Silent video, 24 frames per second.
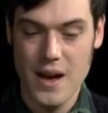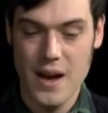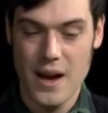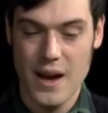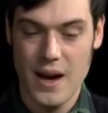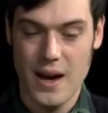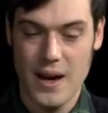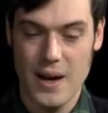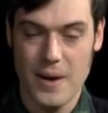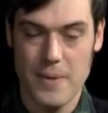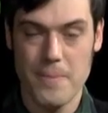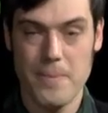
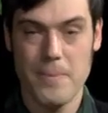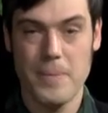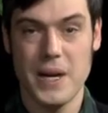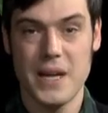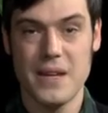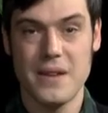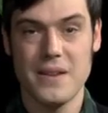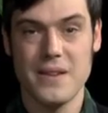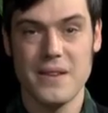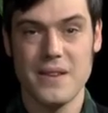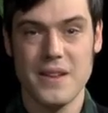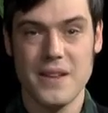Um,
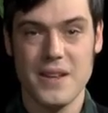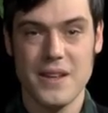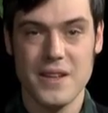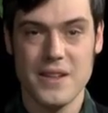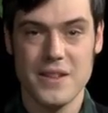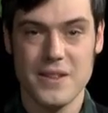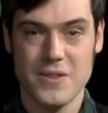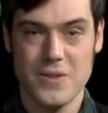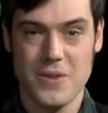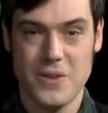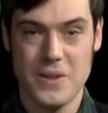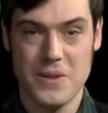but
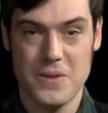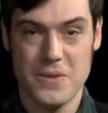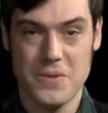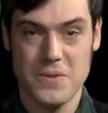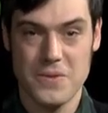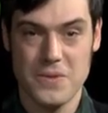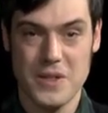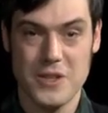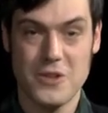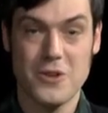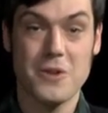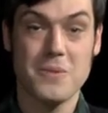sort
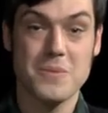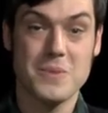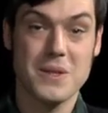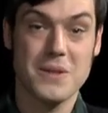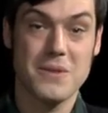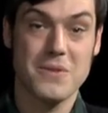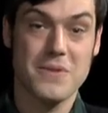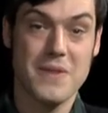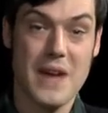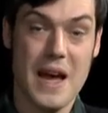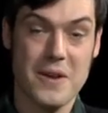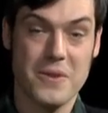of in terms
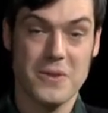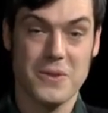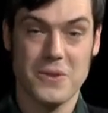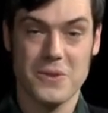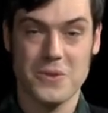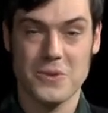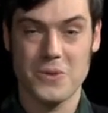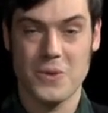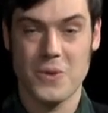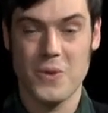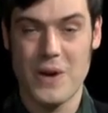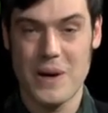of
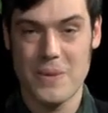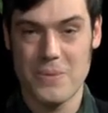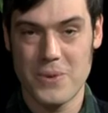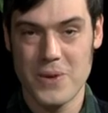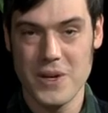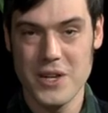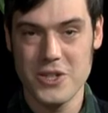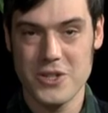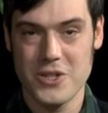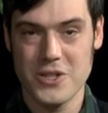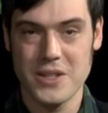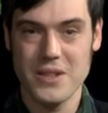agricultural
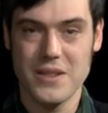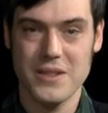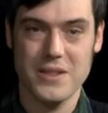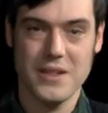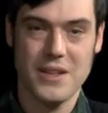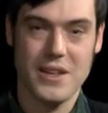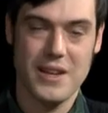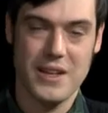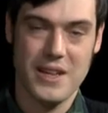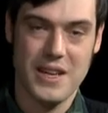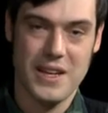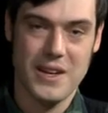cooperation,
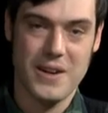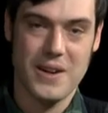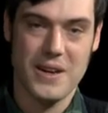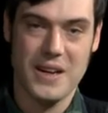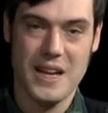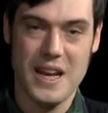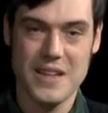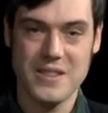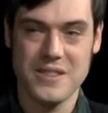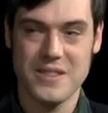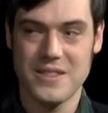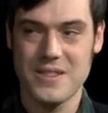again, our
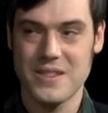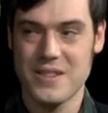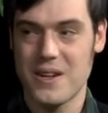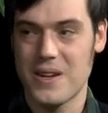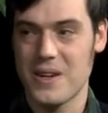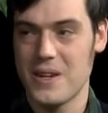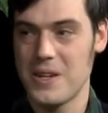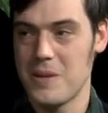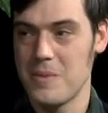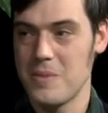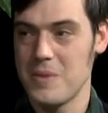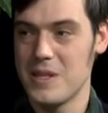guests are
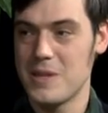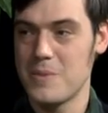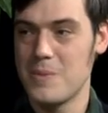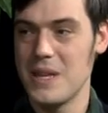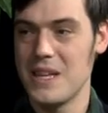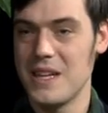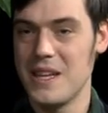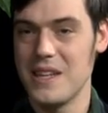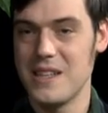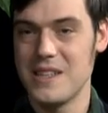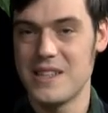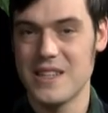going to be
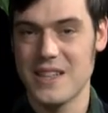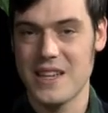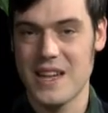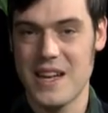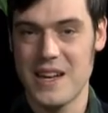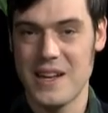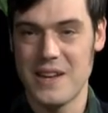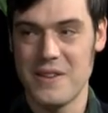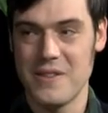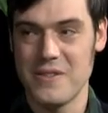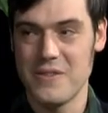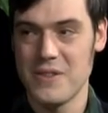speaking to
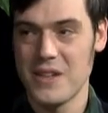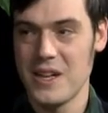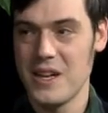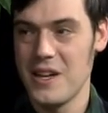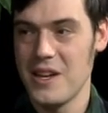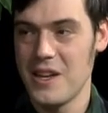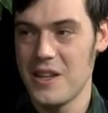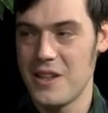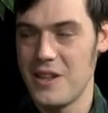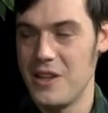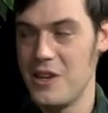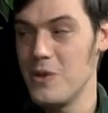kind of
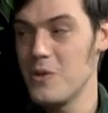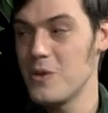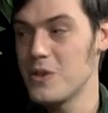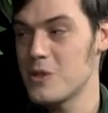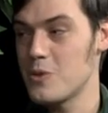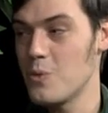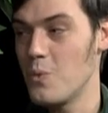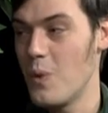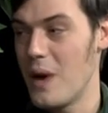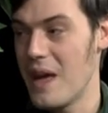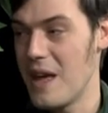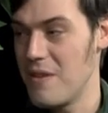the
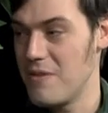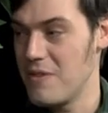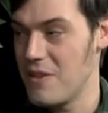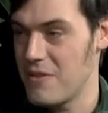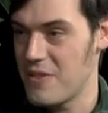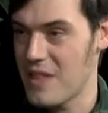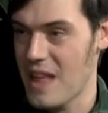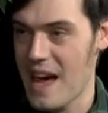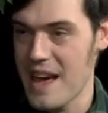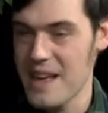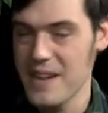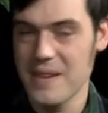newest wave
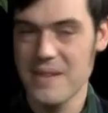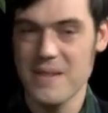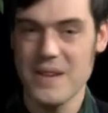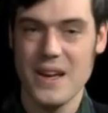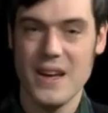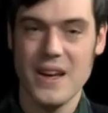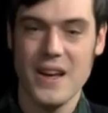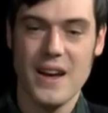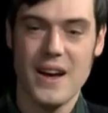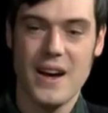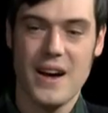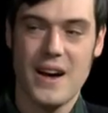of that.
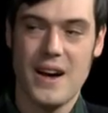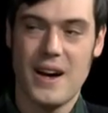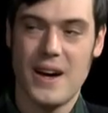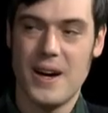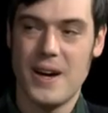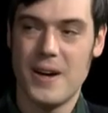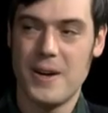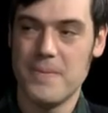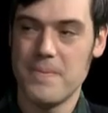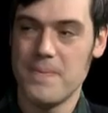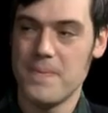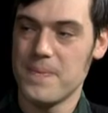
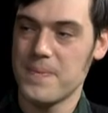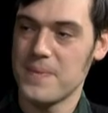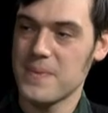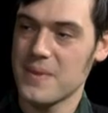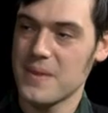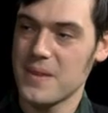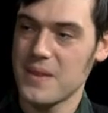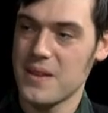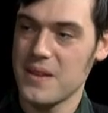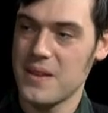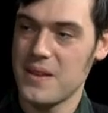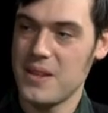Um,
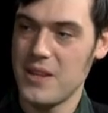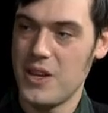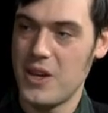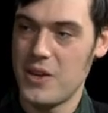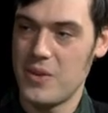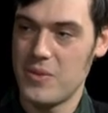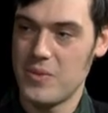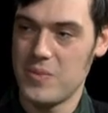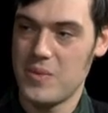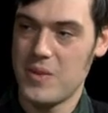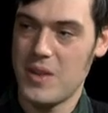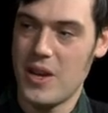you
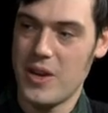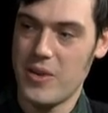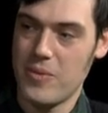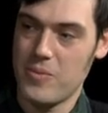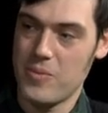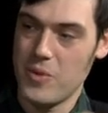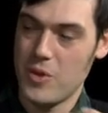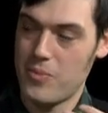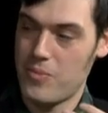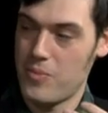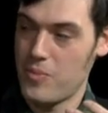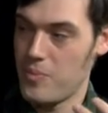know, they
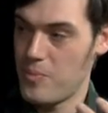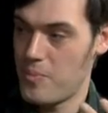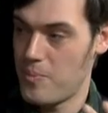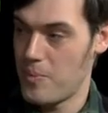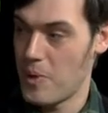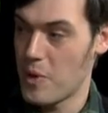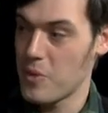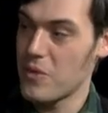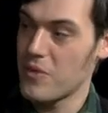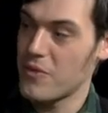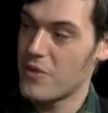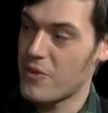
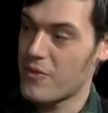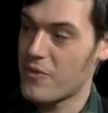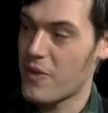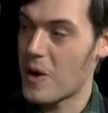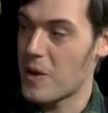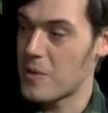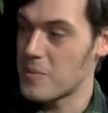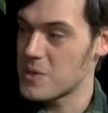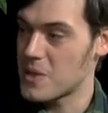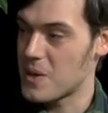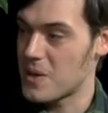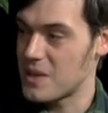both of your
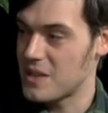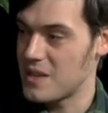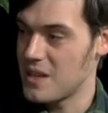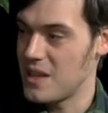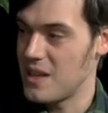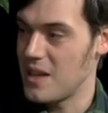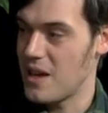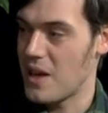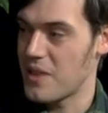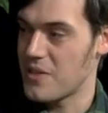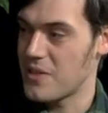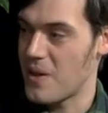farms are at
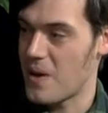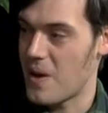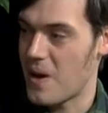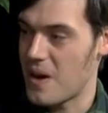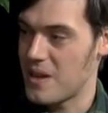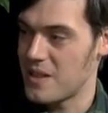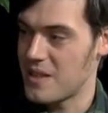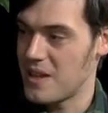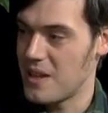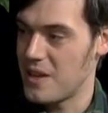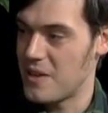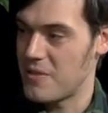the uh, are
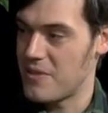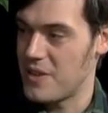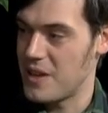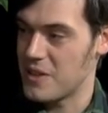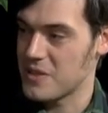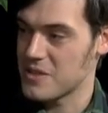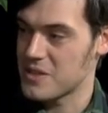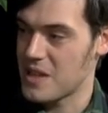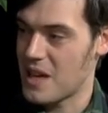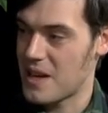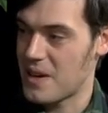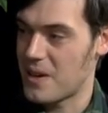at the
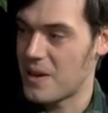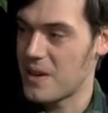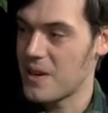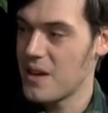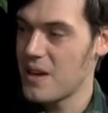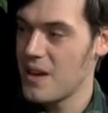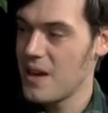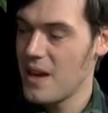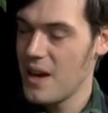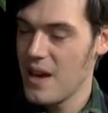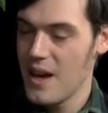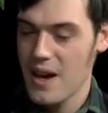Intervale Center,
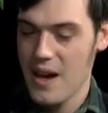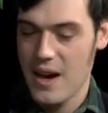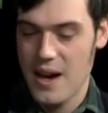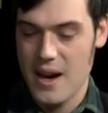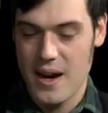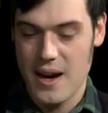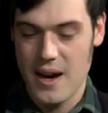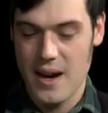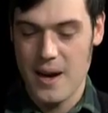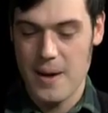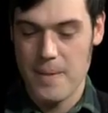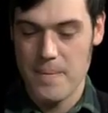
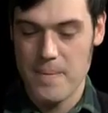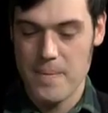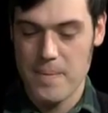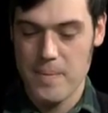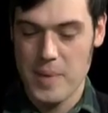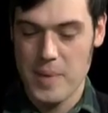um,